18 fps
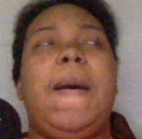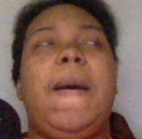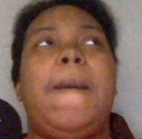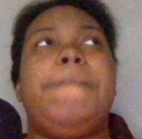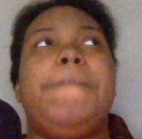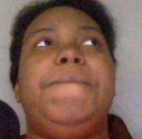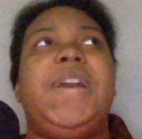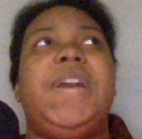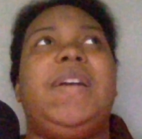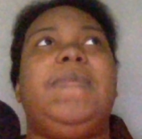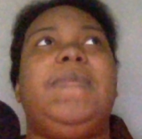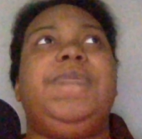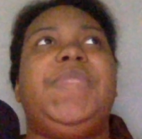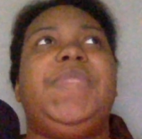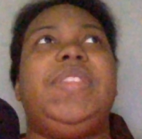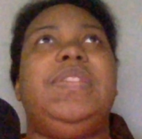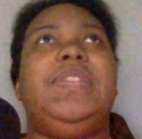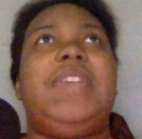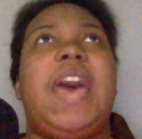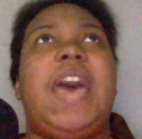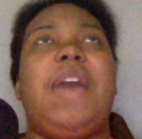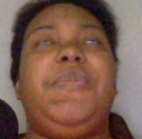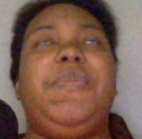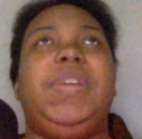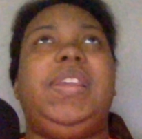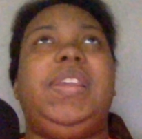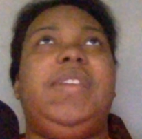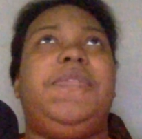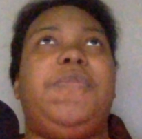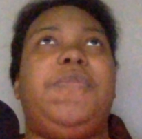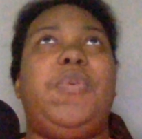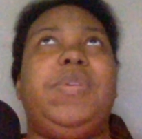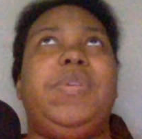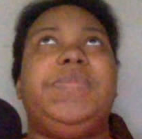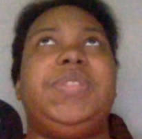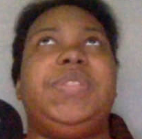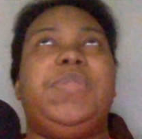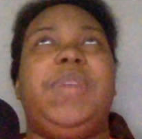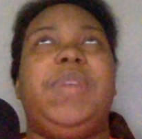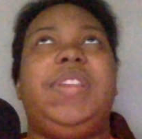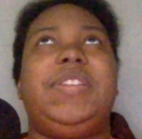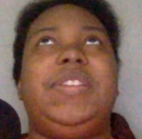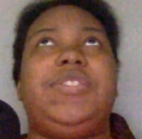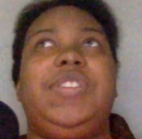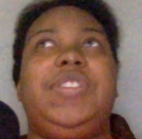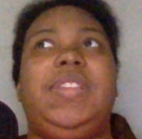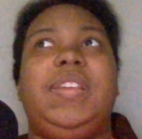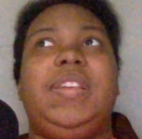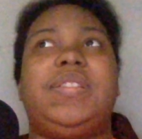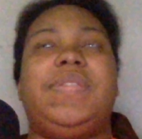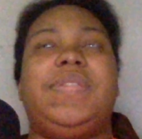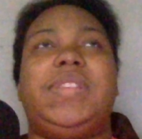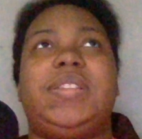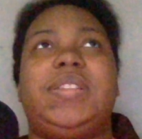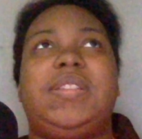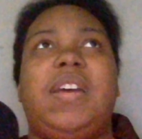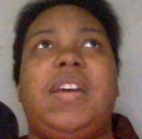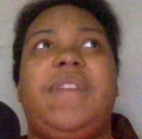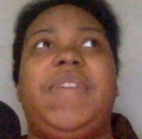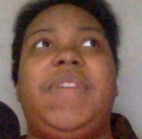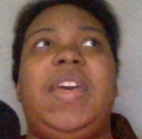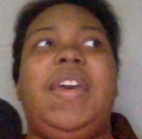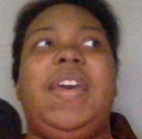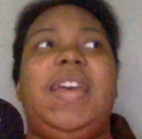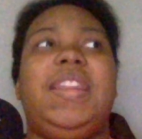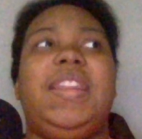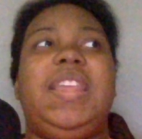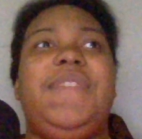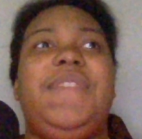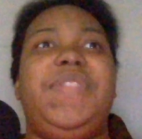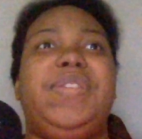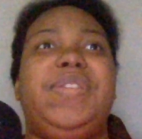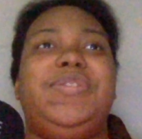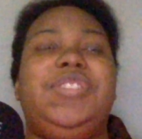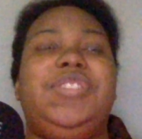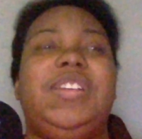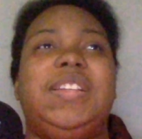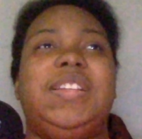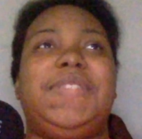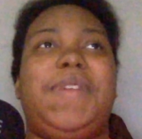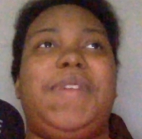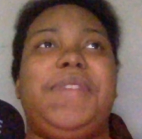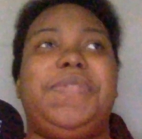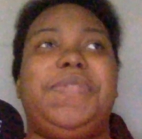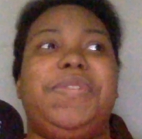But that really informs the way that she thinks of this stuff. And even though she does fight for